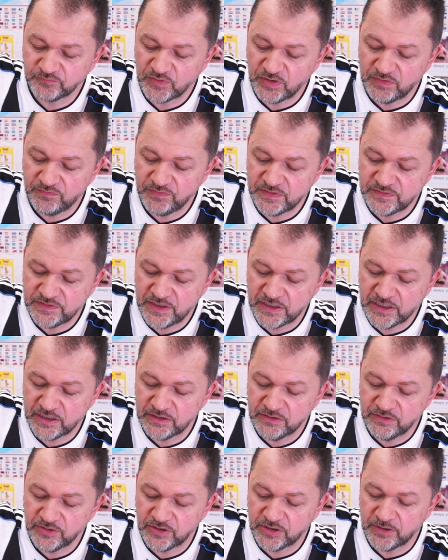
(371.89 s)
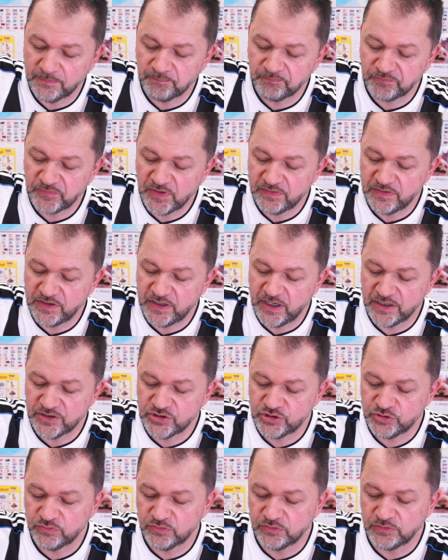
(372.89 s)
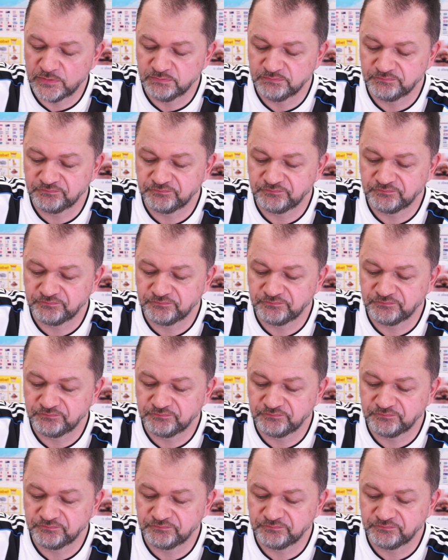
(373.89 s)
if you take a look at the actual,